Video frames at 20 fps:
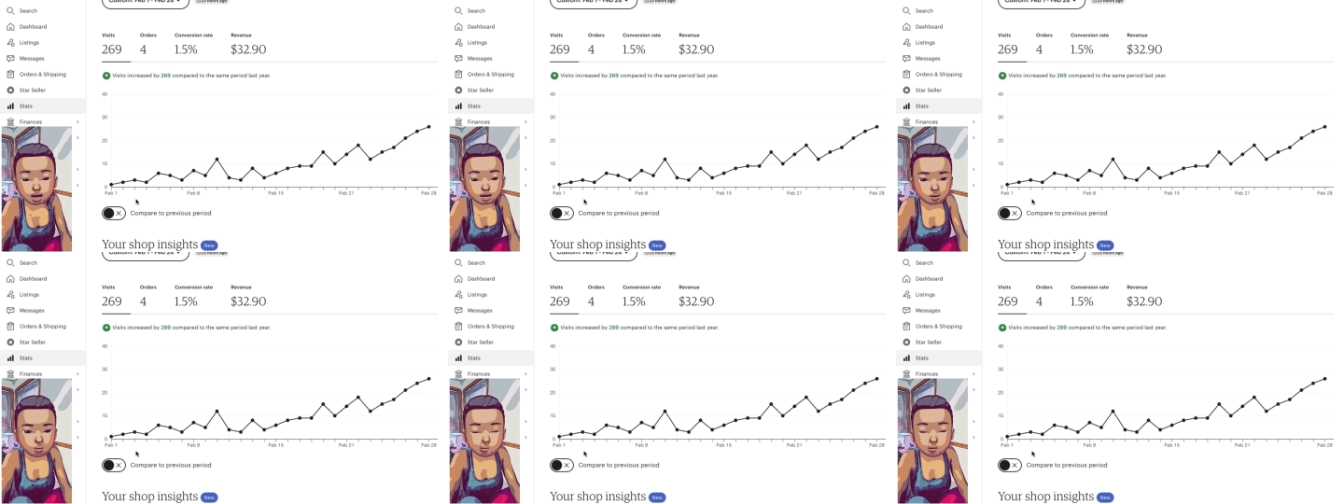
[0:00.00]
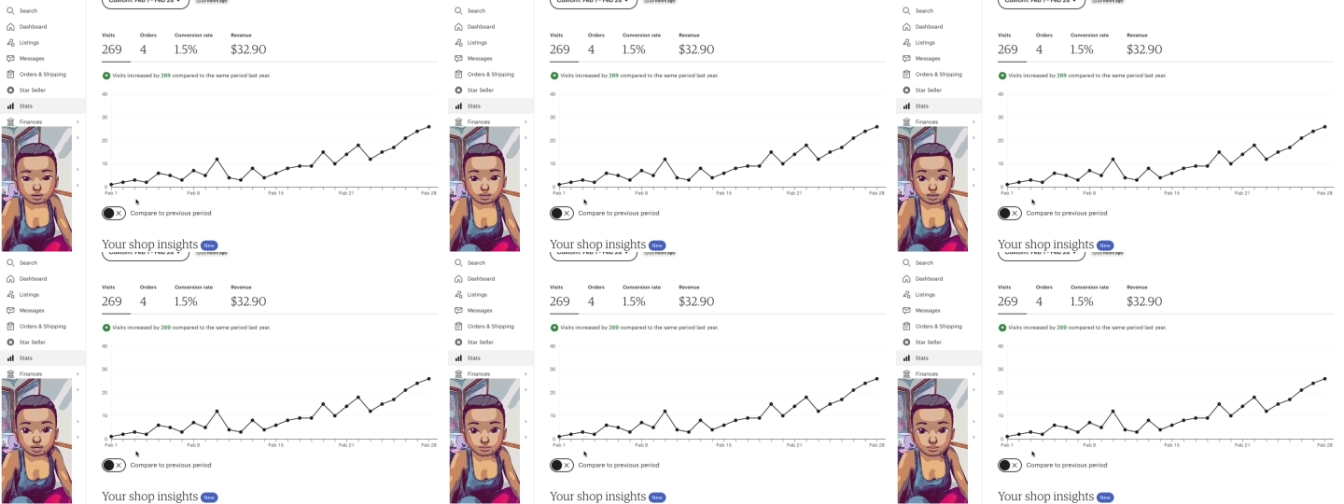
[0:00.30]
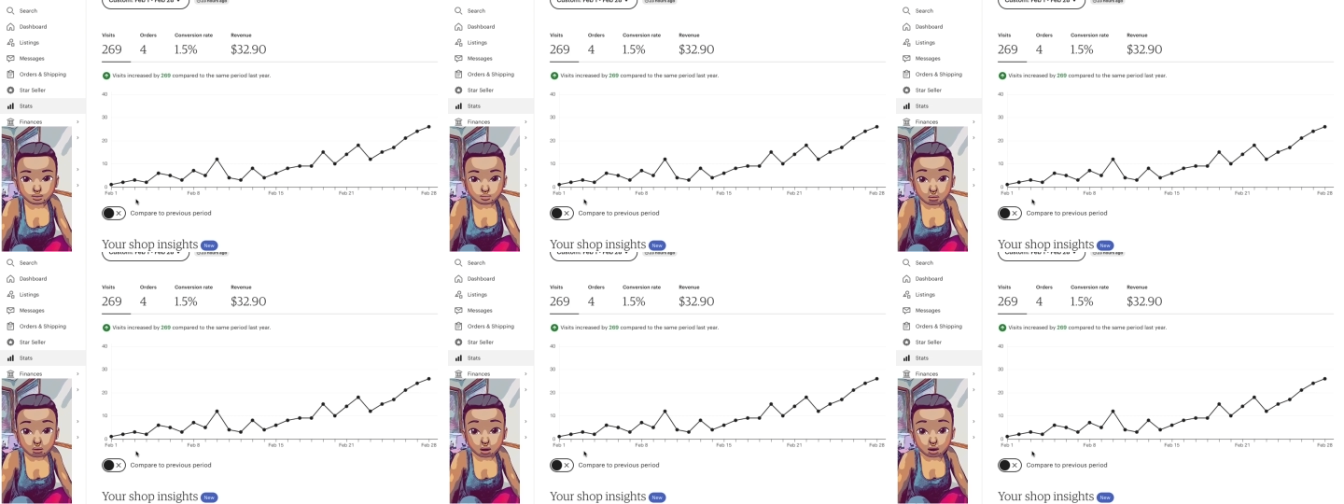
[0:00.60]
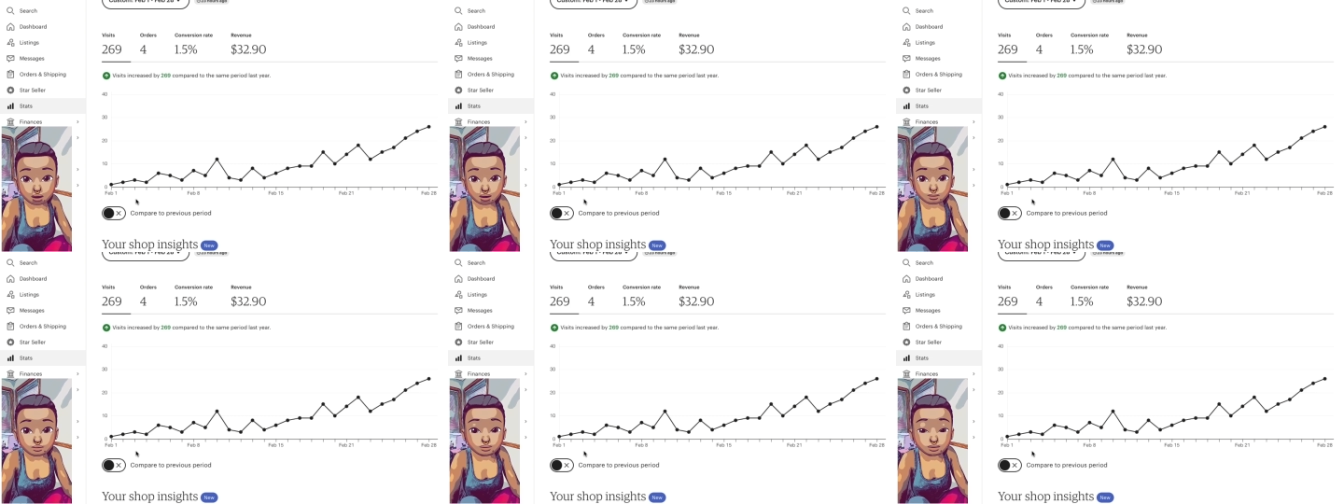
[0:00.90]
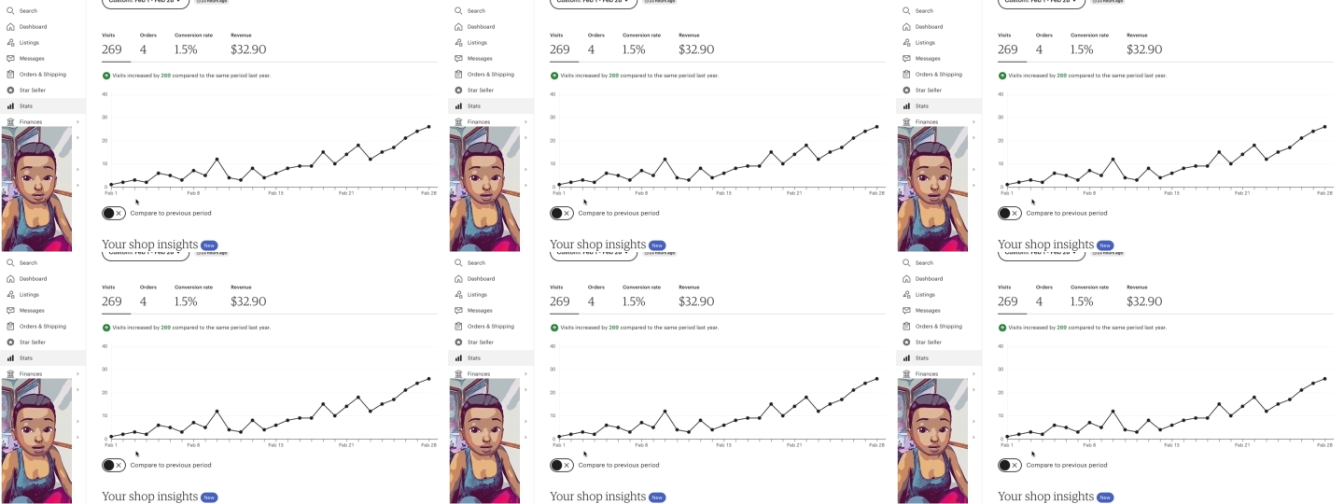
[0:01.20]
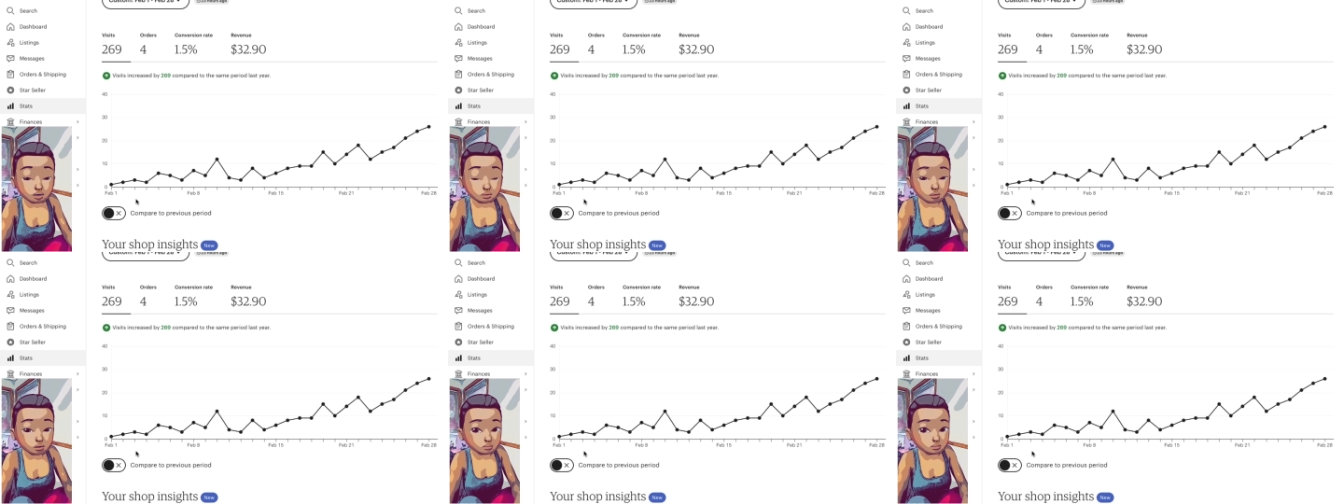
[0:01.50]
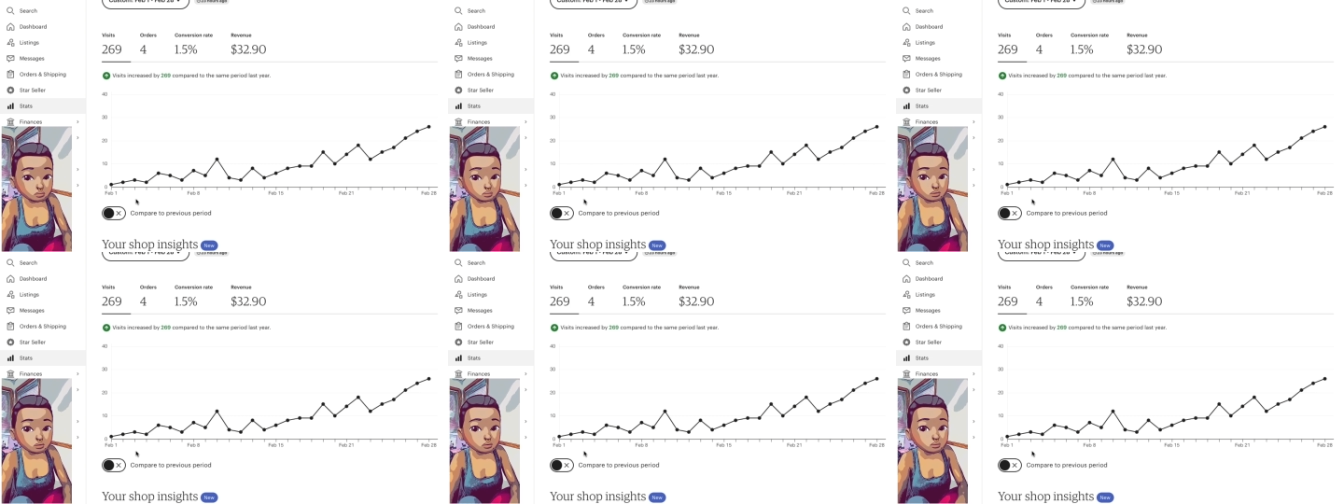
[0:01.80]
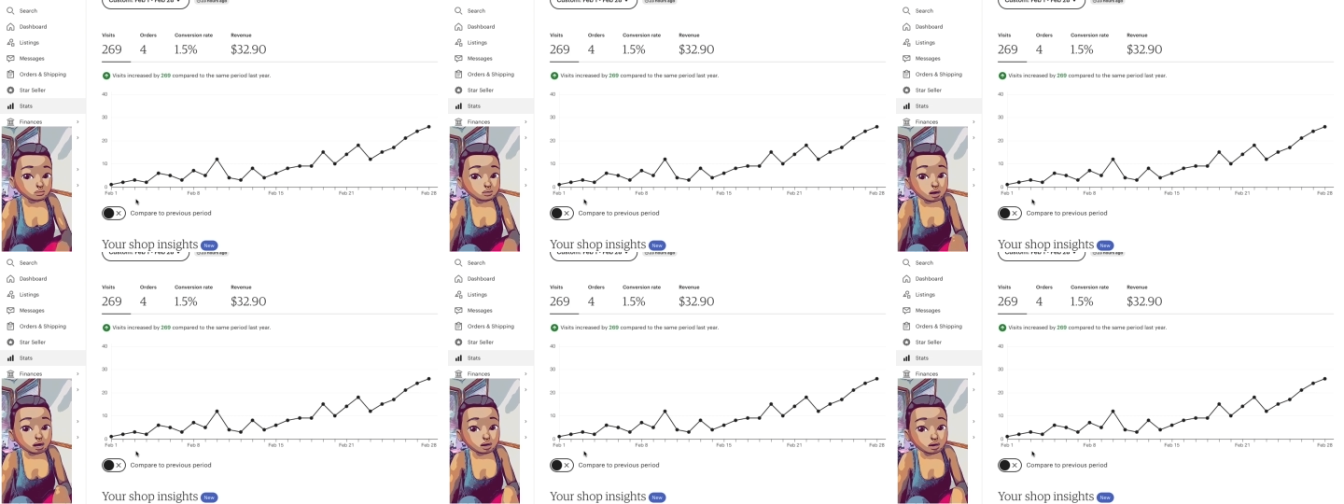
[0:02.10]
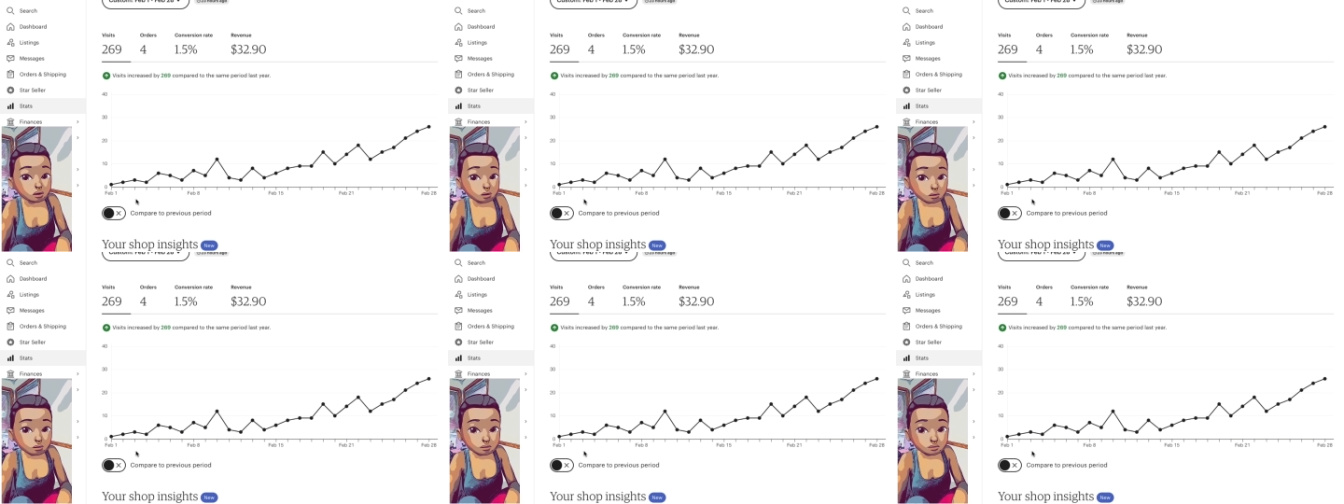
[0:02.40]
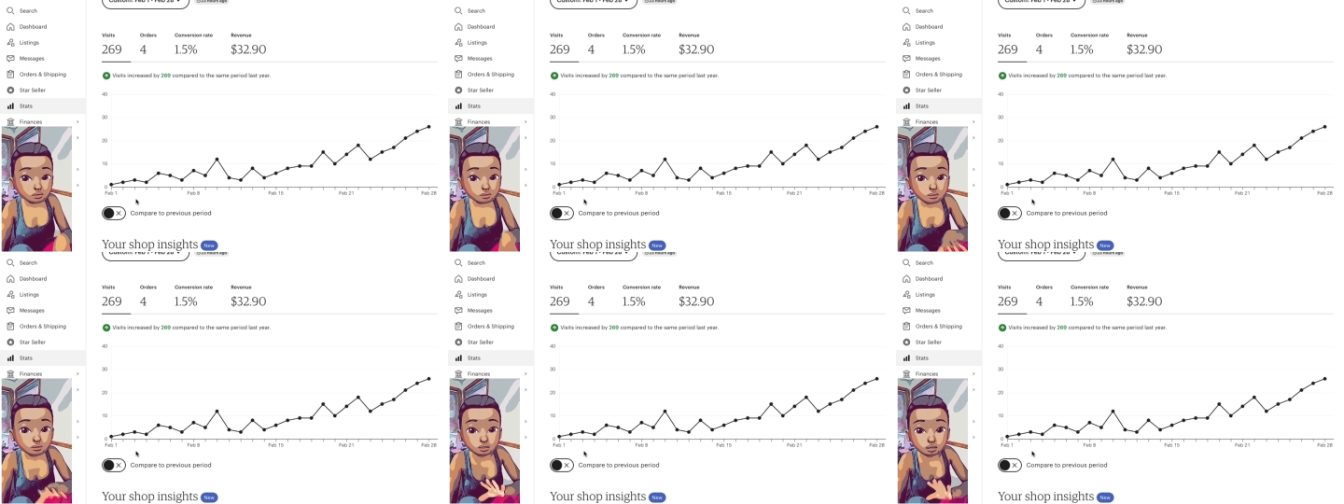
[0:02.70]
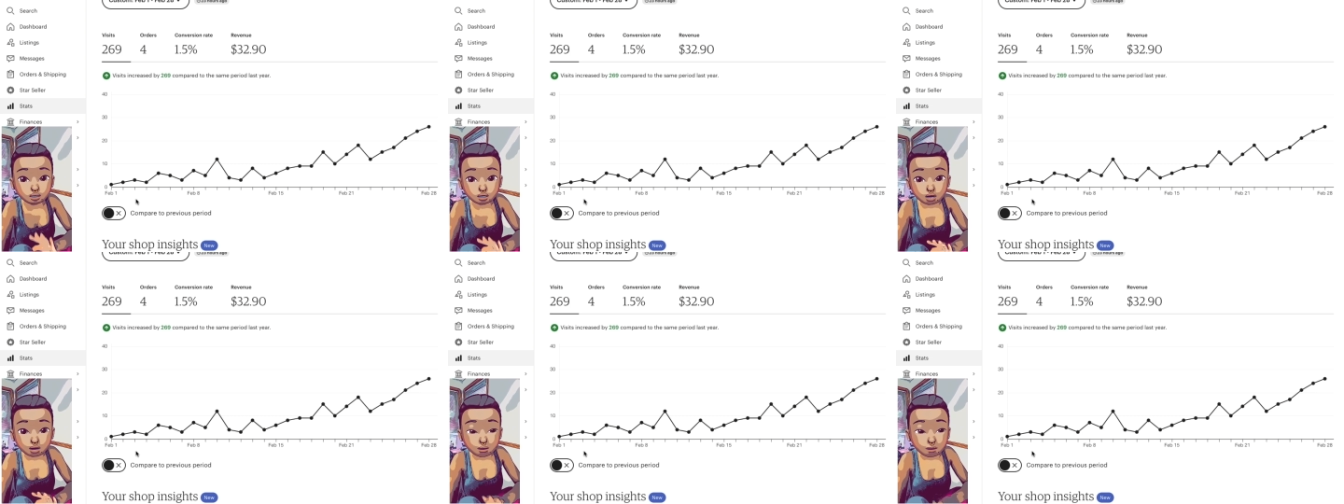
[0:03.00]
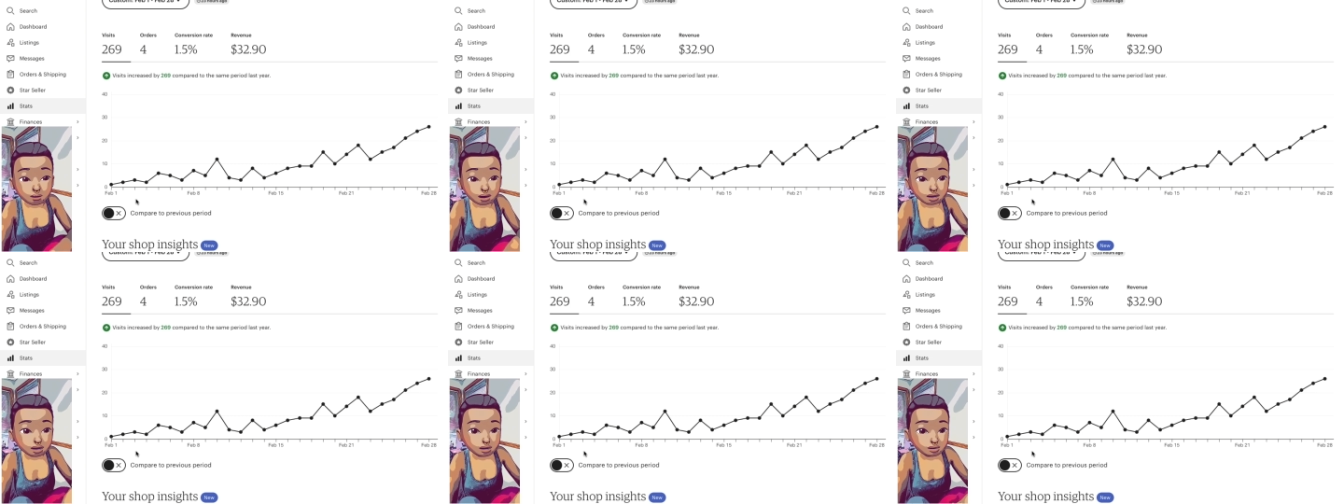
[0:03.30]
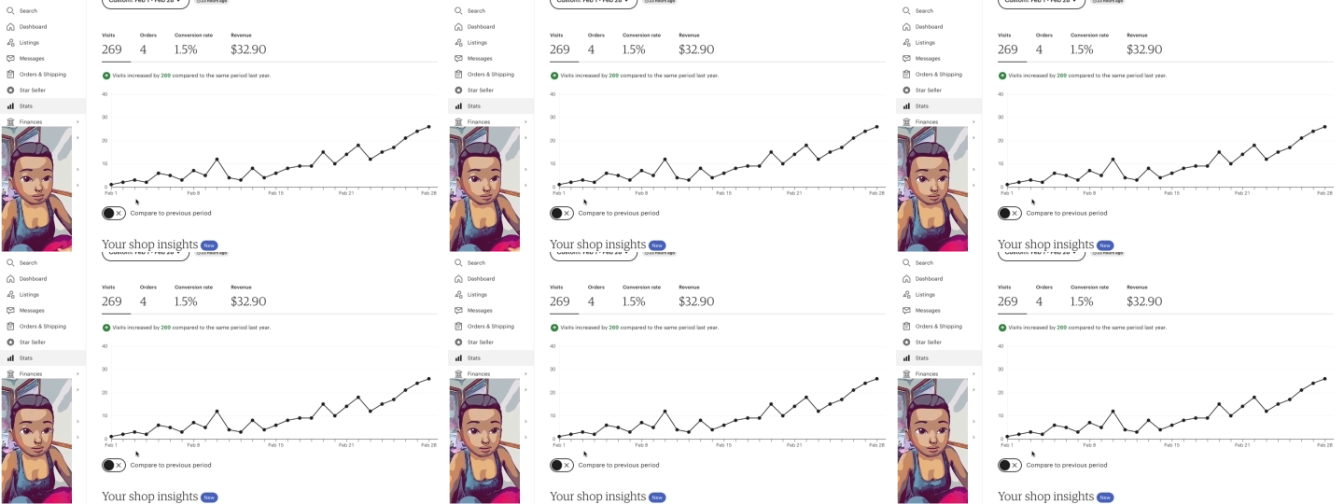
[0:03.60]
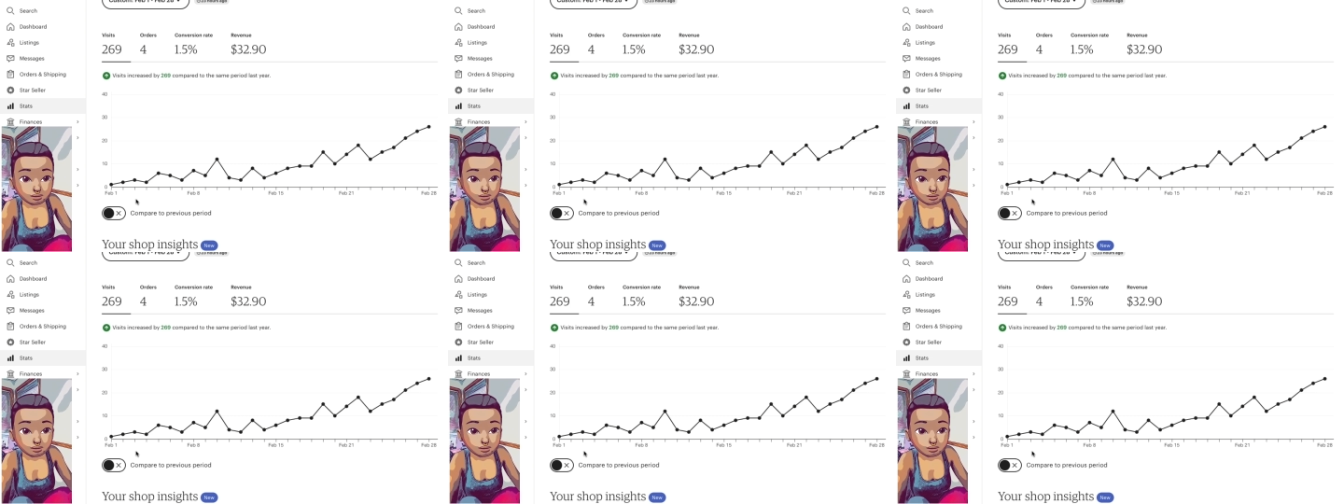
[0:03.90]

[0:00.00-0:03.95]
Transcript: You can subscribe, like, also that helps push out my content